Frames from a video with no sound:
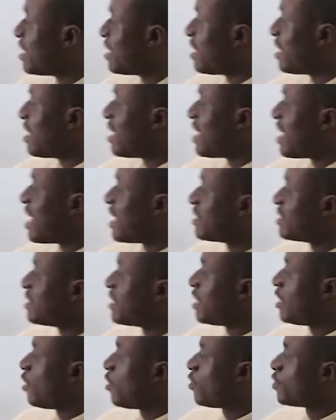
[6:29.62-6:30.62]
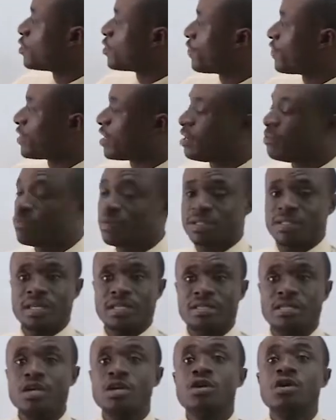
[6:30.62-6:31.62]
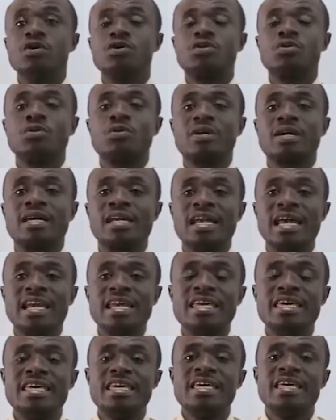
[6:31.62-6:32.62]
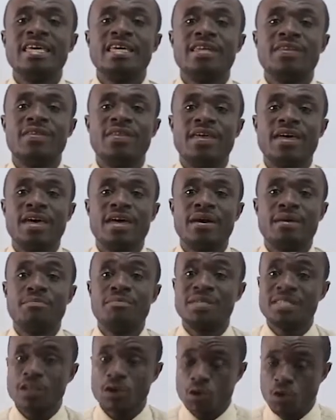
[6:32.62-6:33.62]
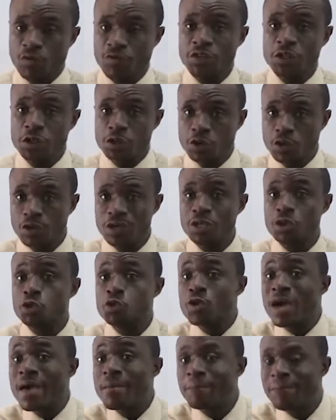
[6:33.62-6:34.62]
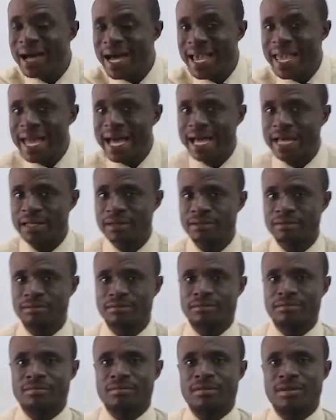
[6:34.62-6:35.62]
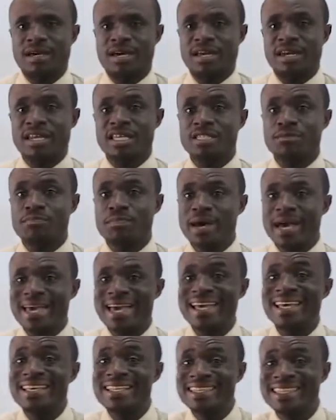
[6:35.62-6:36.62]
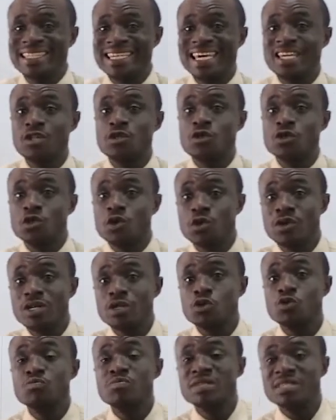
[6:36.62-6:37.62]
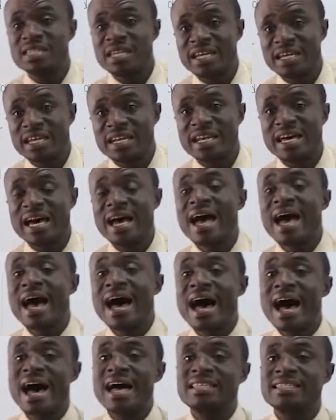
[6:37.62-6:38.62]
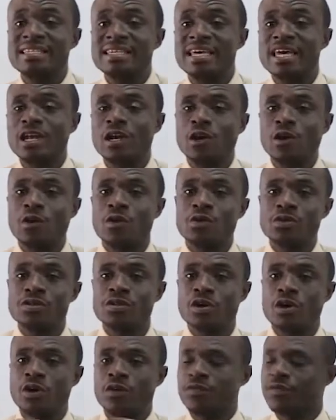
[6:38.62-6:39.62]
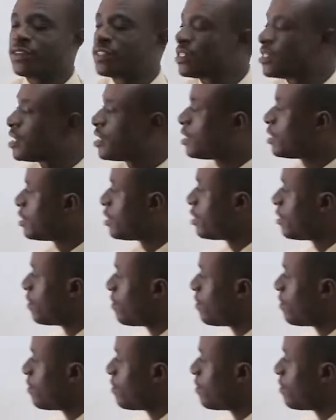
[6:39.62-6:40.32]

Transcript: Nana at a loss of 10%. So clearly, Mr. Kofi sold it to a buyer. And this buyer in turn sold it to Mr. Nana at a loss of 10%.